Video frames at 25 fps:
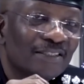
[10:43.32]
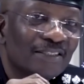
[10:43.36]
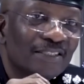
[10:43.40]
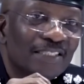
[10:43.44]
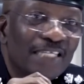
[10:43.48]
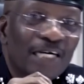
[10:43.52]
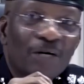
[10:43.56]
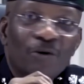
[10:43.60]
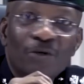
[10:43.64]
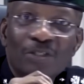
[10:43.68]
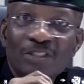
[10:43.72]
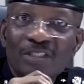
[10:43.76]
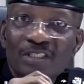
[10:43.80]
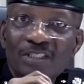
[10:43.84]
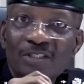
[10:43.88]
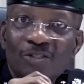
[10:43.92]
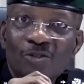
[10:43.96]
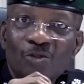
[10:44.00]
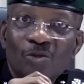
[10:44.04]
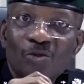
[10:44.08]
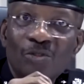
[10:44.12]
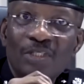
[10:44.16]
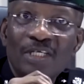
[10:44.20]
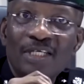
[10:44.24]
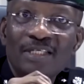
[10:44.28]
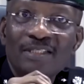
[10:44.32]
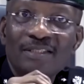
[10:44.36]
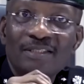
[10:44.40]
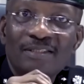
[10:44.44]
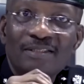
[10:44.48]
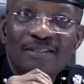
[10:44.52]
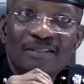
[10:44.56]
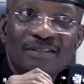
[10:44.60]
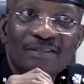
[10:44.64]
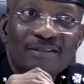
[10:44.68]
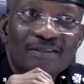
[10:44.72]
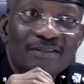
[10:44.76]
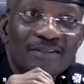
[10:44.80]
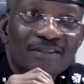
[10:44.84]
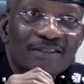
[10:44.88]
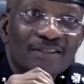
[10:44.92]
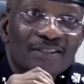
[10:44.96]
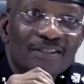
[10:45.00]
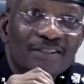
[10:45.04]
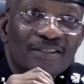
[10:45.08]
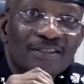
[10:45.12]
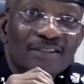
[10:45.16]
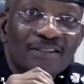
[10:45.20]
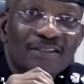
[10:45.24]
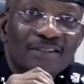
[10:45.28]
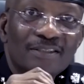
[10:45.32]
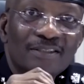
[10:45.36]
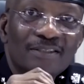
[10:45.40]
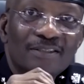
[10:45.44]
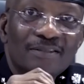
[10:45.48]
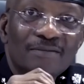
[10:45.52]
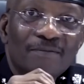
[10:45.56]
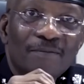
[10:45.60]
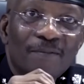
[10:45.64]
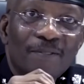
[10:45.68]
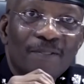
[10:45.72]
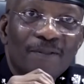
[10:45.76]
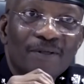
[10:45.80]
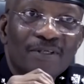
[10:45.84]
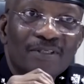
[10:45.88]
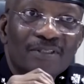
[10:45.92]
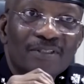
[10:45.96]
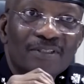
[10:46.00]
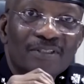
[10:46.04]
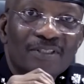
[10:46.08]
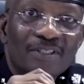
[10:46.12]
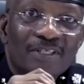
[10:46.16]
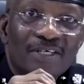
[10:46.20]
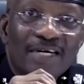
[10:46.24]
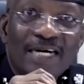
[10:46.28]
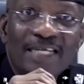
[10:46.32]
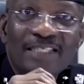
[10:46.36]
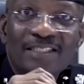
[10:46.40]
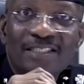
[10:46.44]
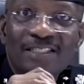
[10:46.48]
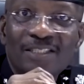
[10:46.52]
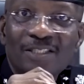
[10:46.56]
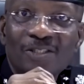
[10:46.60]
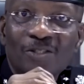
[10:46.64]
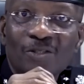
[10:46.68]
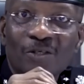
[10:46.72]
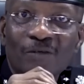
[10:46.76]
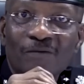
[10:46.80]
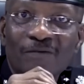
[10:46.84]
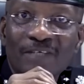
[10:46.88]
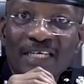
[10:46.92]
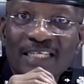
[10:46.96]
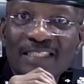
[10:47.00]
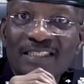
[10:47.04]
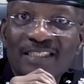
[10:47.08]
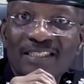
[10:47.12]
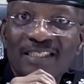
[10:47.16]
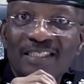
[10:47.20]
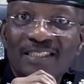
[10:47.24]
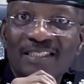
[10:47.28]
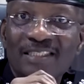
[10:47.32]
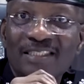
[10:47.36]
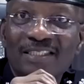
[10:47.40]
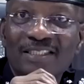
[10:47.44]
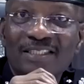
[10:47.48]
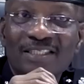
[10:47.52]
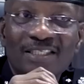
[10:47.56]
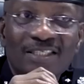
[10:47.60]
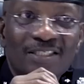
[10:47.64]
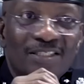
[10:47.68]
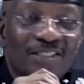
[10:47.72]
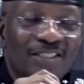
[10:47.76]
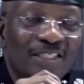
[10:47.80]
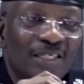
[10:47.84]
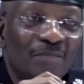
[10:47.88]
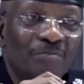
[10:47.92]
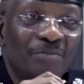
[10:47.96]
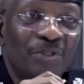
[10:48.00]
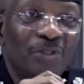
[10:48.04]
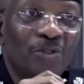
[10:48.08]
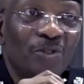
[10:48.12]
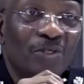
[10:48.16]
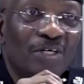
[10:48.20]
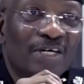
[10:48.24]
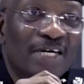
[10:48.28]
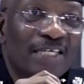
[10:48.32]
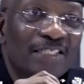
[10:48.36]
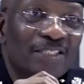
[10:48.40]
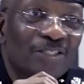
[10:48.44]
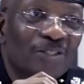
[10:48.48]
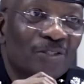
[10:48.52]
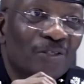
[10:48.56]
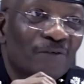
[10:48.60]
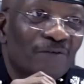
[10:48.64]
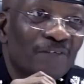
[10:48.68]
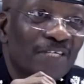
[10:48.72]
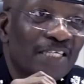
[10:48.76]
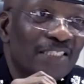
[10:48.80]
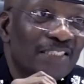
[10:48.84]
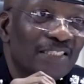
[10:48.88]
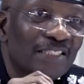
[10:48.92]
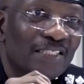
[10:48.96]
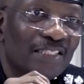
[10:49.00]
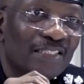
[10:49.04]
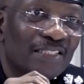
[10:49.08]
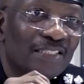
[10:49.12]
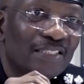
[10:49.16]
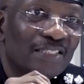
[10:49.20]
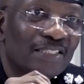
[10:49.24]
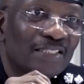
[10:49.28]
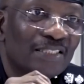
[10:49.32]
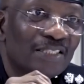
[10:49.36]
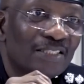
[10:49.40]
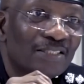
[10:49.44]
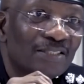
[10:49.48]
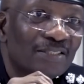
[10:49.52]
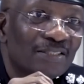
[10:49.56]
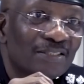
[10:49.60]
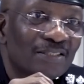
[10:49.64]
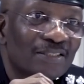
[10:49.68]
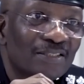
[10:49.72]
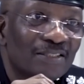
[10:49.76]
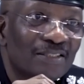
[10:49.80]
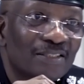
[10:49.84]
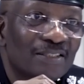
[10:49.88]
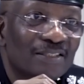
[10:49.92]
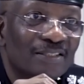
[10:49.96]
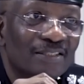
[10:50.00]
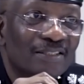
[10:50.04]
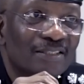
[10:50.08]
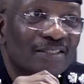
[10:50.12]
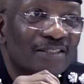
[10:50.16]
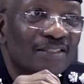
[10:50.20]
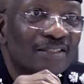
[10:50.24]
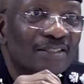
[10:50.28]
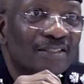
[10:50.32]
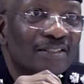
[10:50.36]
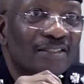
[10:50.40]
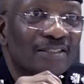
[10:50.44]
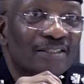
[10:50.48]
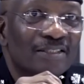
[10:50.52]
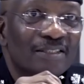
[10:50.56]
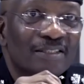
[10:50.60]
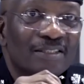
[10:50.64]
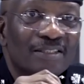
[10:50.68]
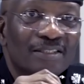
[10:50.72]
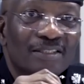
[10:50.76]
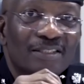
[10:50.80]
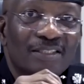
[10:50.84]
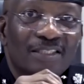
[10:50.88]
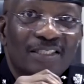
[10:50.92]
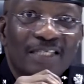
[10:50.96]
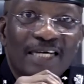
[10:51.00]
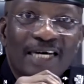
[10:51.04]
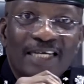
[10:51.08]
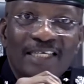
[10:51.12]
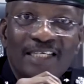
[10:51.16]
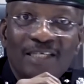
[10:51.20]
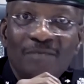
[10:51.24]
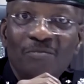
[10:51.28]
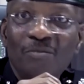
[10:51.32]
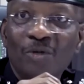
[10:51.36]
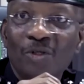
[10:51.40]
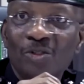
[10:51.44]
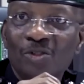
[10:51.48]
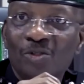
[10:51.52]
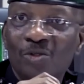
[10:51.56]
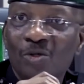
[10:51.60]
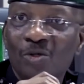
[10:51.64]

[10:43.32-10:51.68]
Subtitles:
There was the students' crisis of 1986, the ABU crisis of 1986, the Ali Must